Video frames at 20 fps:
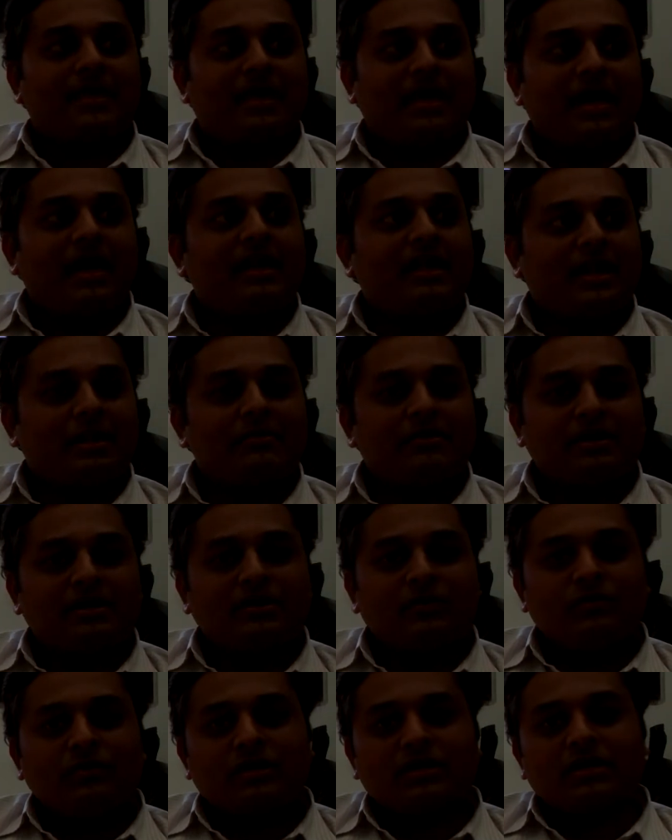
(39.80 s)
And I'm right
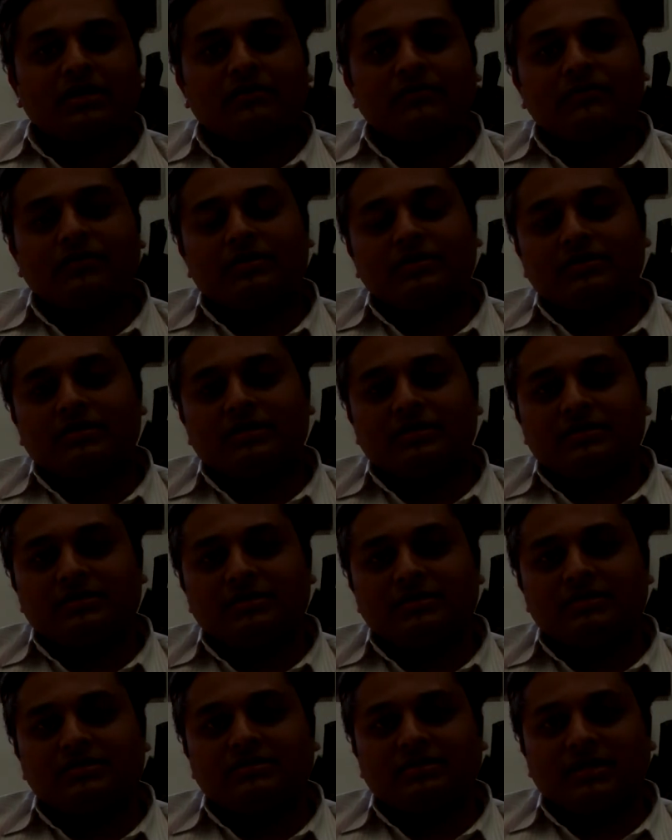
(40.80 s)
now working with
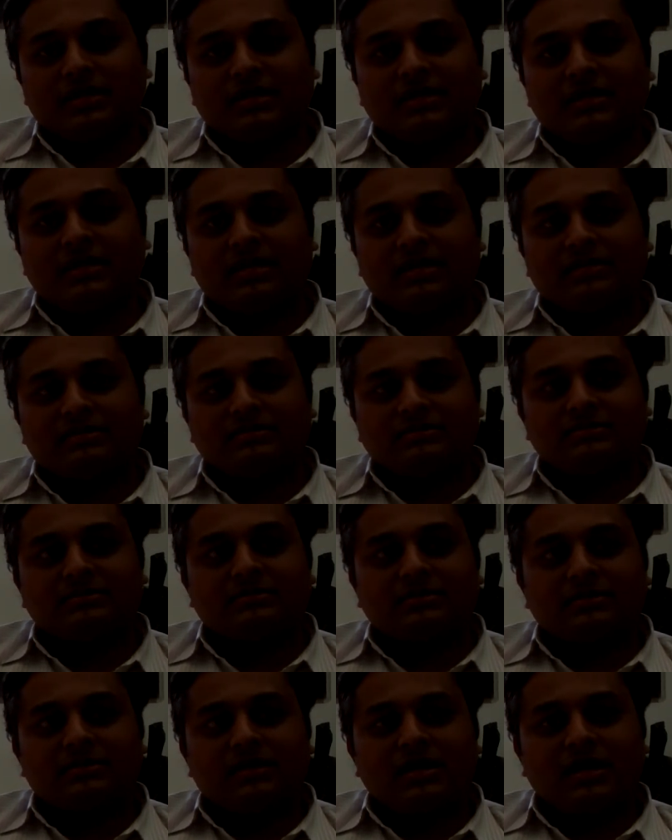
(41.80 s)
INDI Design
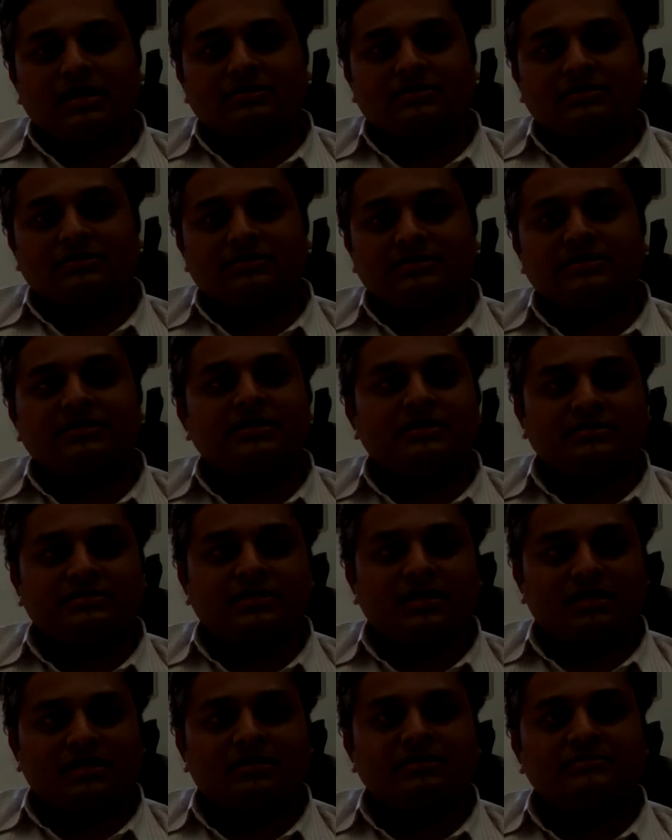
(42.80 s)
as a senior
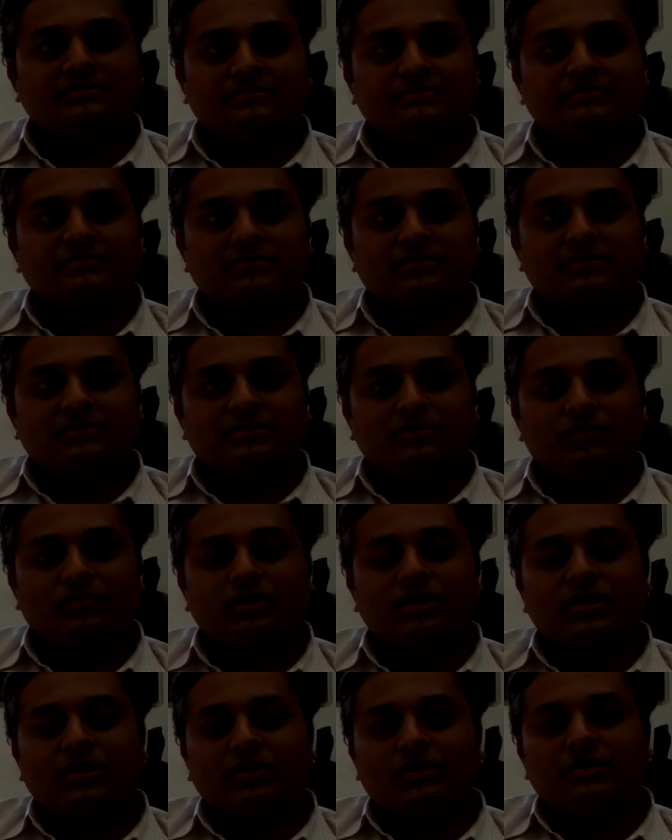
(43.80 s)
designer,
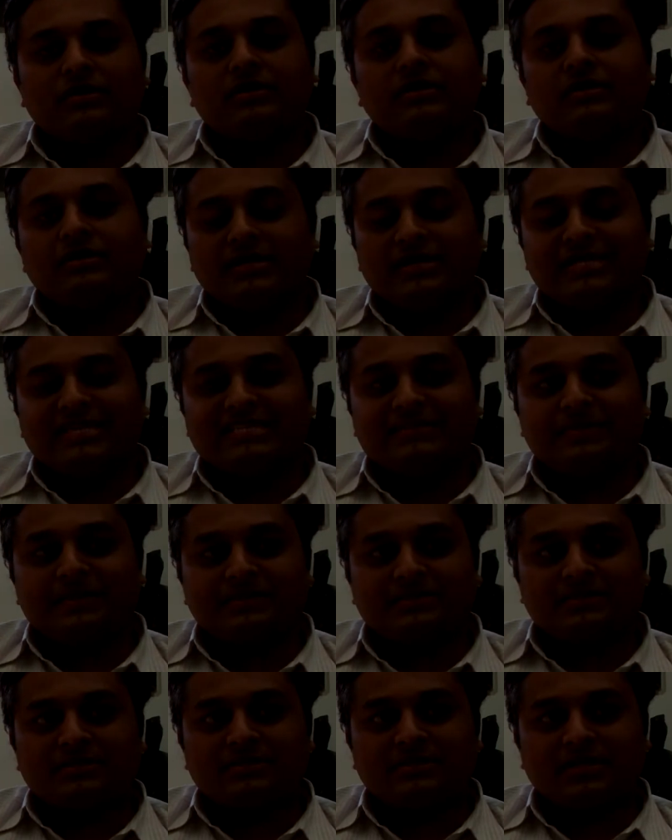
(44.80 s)
working on retail
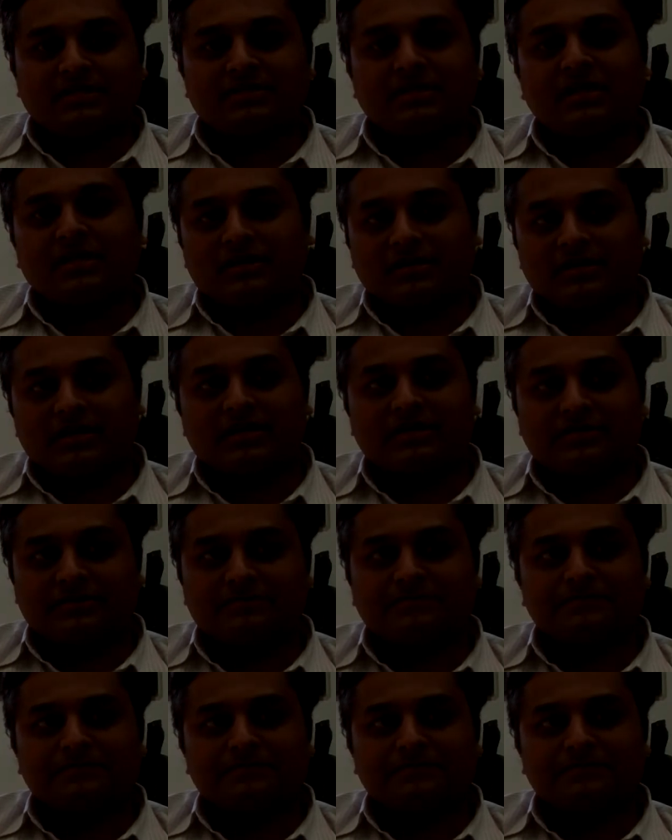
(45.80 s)
spaces as an architect.